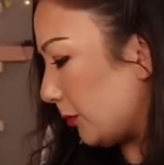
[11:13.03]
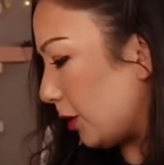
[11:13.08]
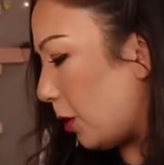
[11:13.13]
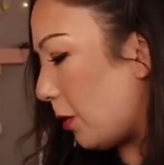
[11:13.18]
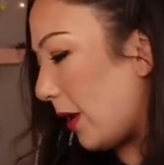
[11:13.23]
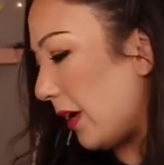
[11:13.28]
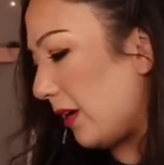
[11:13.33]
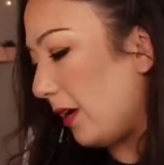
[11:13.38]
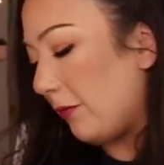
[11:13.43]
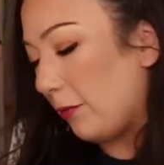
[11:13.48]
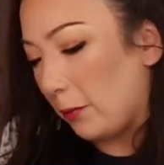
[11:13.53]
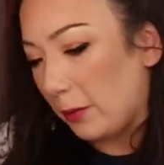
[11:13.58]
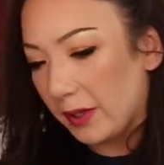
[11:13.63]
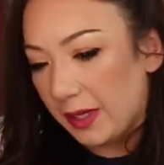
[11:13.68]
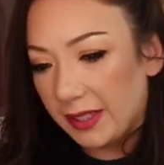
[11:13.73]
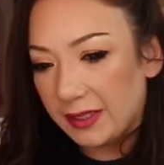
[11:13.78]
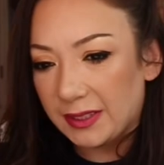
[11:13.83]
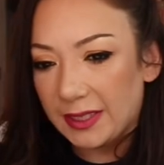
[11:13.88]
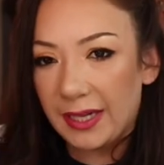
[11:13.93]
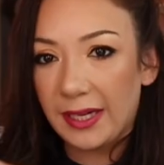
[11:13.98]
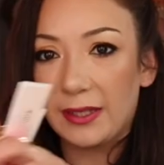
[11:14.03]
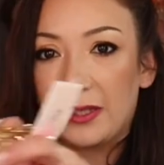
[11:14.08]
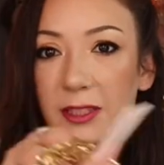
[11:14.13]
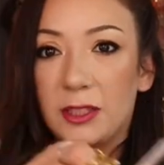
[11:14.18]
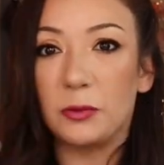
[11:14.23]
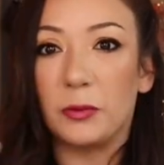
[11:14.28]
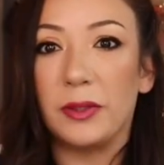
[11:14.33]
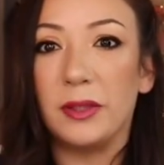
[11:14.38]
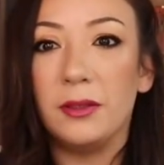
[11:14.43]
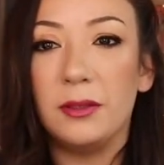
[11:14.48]
Oh, I didn't even realize I had
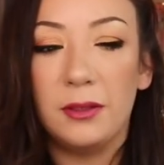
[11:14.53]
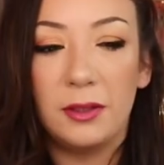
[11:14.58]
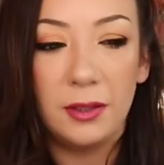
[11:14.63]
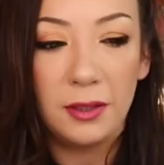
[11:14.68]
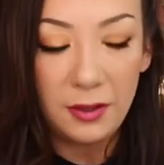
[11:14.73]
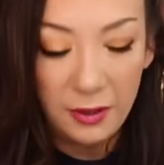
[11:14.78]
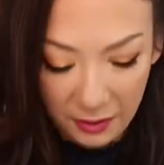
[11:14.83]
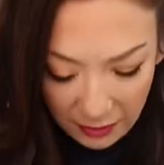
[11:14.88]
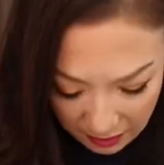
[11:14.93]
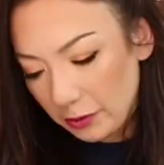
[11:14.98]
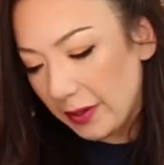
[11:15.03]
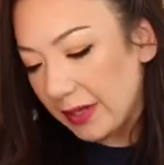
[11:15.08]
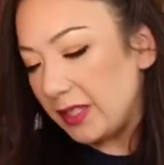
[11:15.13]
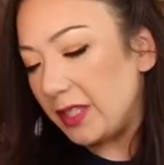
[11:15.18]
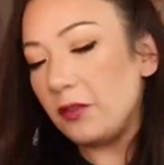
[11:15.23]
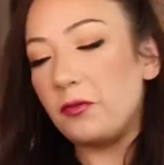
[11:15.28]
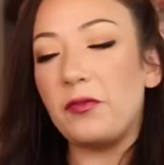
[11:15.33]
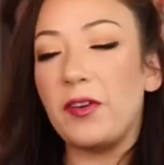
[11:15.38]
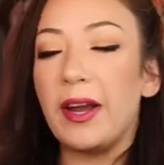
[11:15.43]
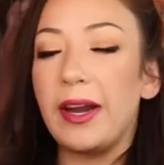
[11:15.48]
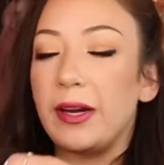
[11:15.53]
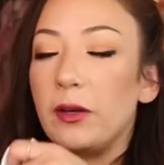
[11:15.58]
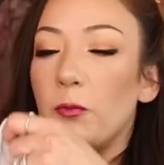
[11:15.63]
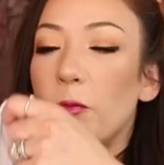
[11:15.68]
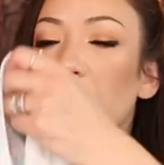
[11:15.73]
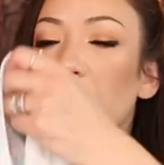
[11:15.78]
this one. So I did find